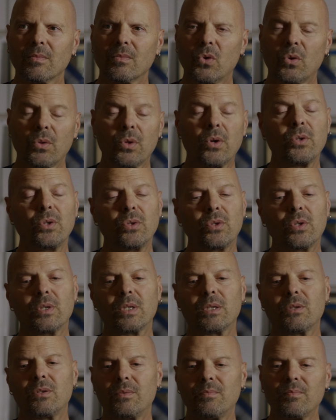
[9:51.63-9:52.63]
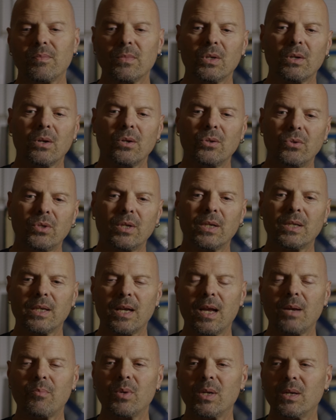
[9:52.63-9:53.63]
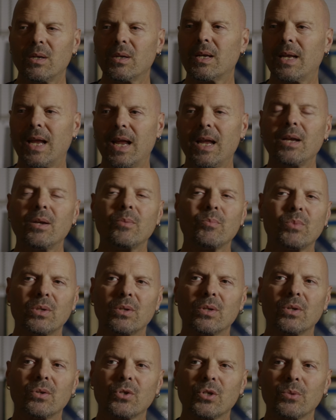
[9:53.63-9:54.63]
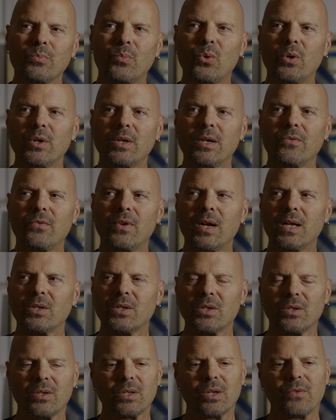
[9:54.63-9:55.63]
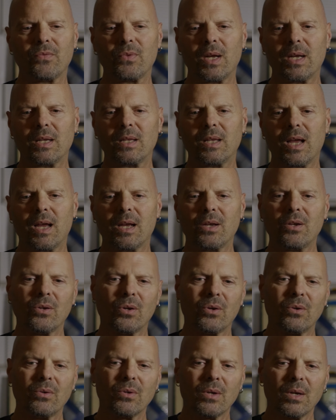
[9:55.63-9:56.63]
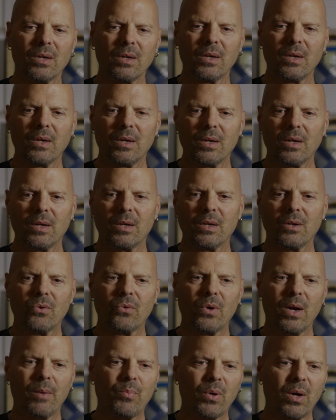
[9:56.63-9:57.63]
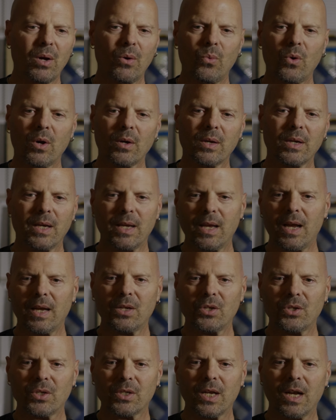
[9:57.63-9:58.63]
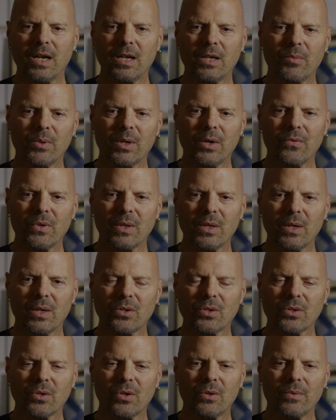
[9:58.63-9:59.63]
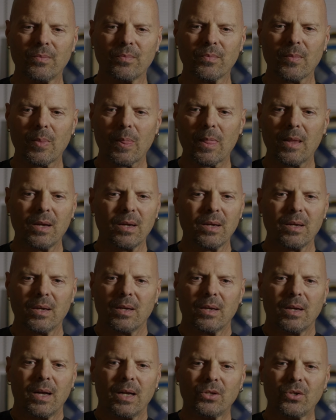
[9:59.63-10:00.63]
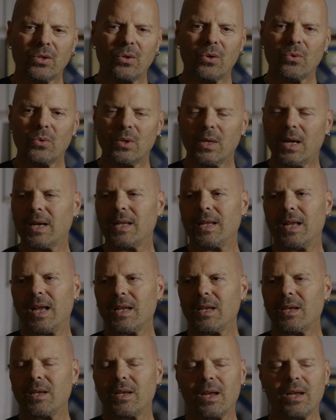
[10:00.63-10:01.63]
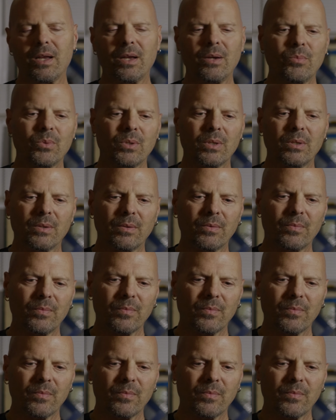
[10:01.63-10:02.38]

Although you did take me to games, sporting events and stuff like that, Grandpa working at Yankee Stadium and everything, so got to go to a lot of Yankee games, and